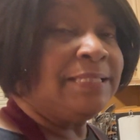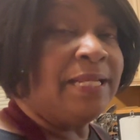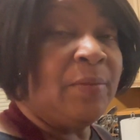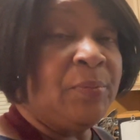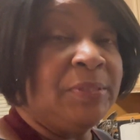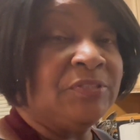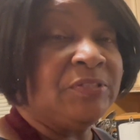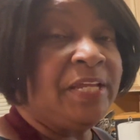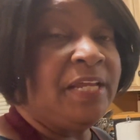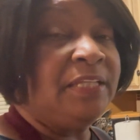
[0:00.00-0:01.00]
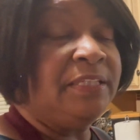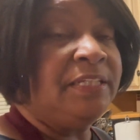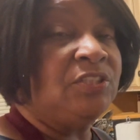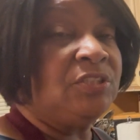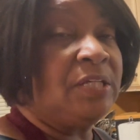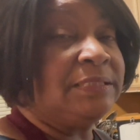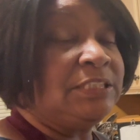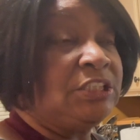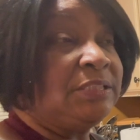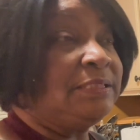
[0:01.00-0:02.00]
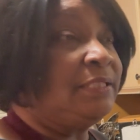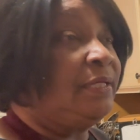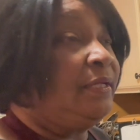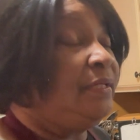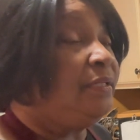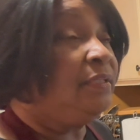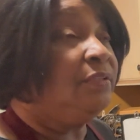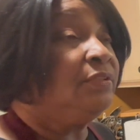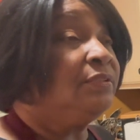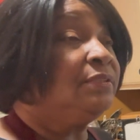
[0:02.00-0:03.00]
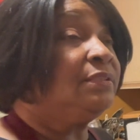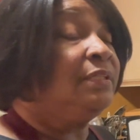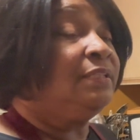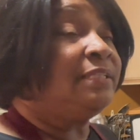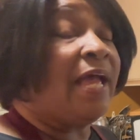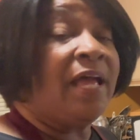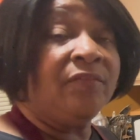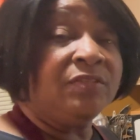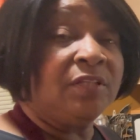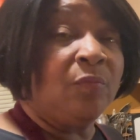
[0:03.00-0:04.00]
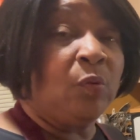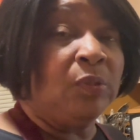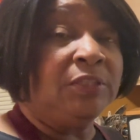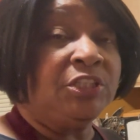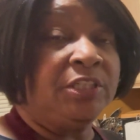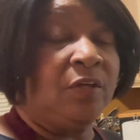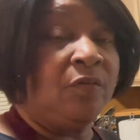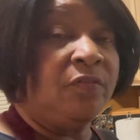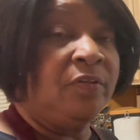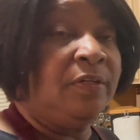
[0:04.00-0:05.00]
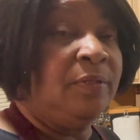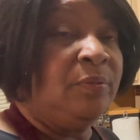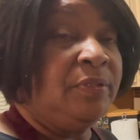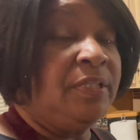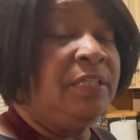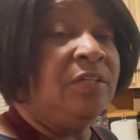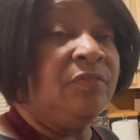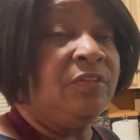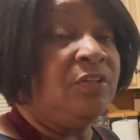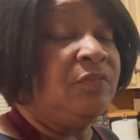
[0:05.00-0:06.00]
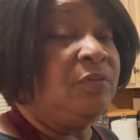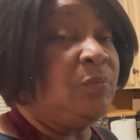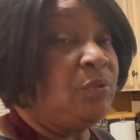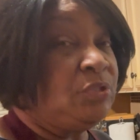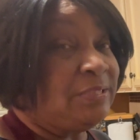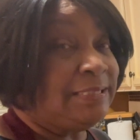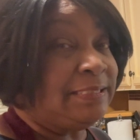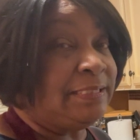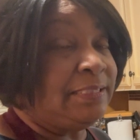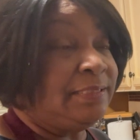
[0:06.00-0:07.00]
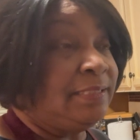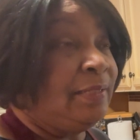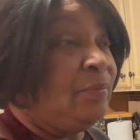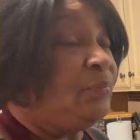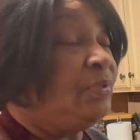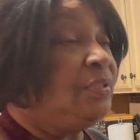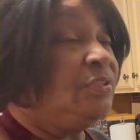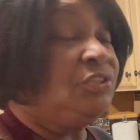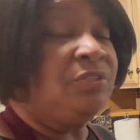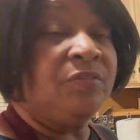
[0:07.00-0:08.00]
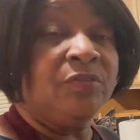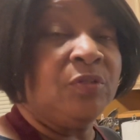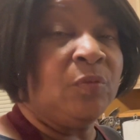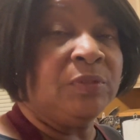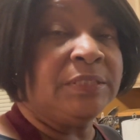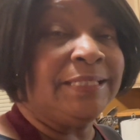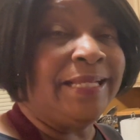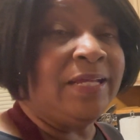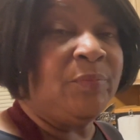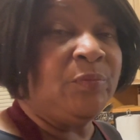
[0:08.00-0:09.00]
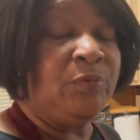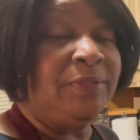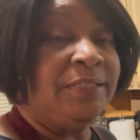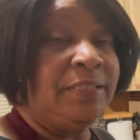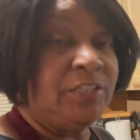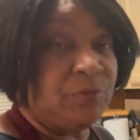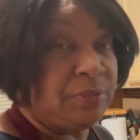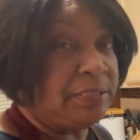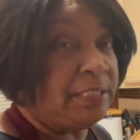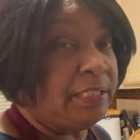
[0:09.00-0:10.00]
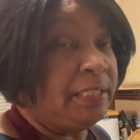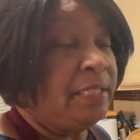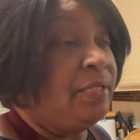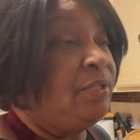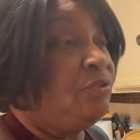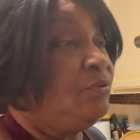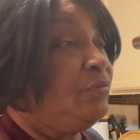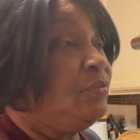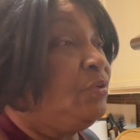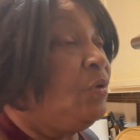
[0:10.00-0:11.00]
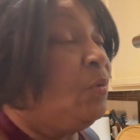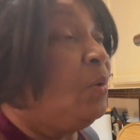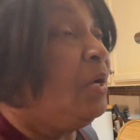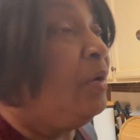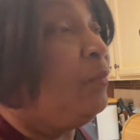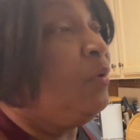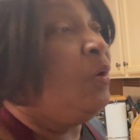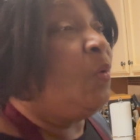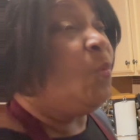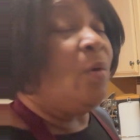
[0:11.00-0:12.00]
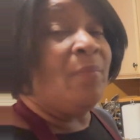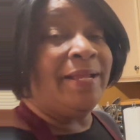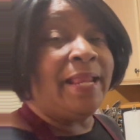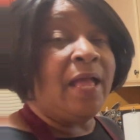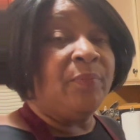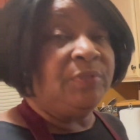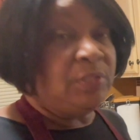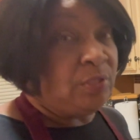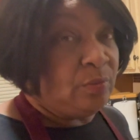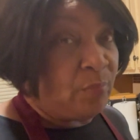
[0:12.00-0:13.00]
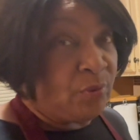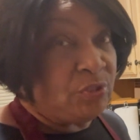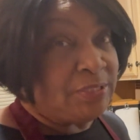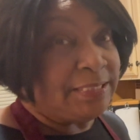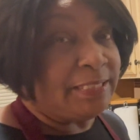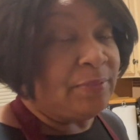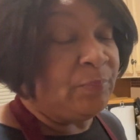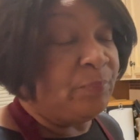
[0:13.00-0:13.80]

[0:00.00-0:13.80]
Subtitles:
that I pressure can link sausages is to have some on the shelf in the event of emergencies, because you never know what's going to happen with the electricity. You never know what might happen in an emergency.